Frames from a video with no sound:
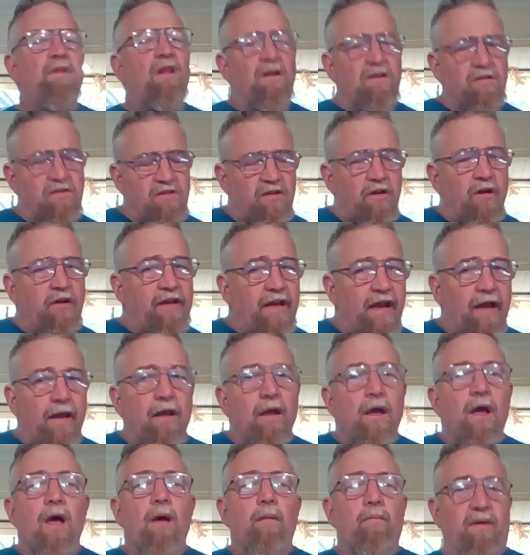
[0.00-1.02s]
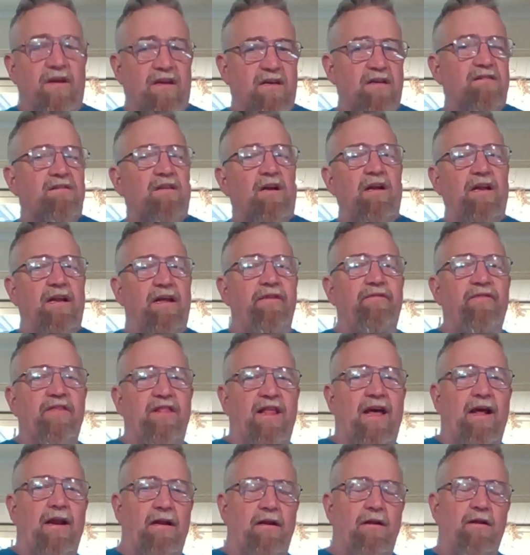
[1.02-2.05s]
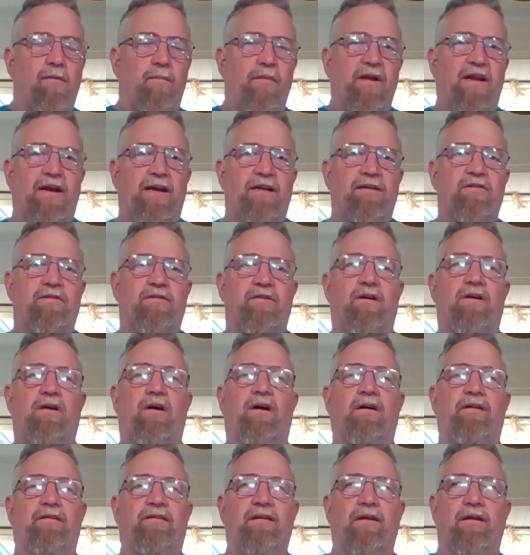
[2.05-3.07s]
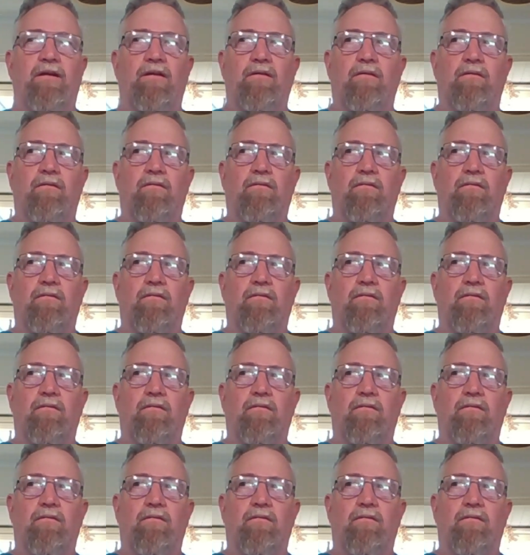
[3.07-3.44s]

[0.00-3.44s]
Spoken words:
So yeah, because I leave it that little bit extra, I think